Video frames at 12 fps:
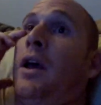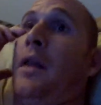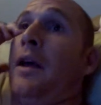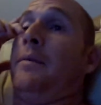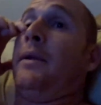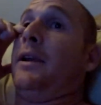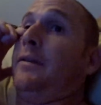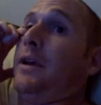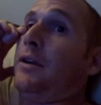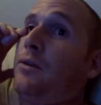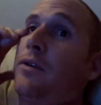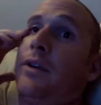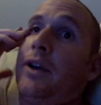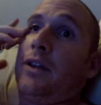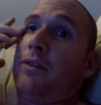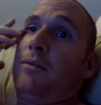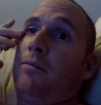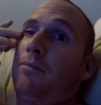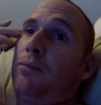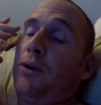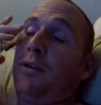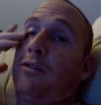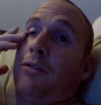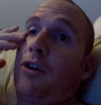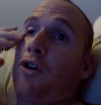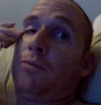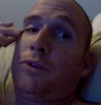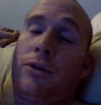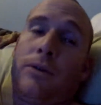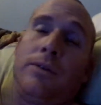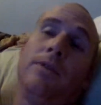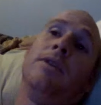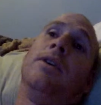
I believe that's where they put the scope through.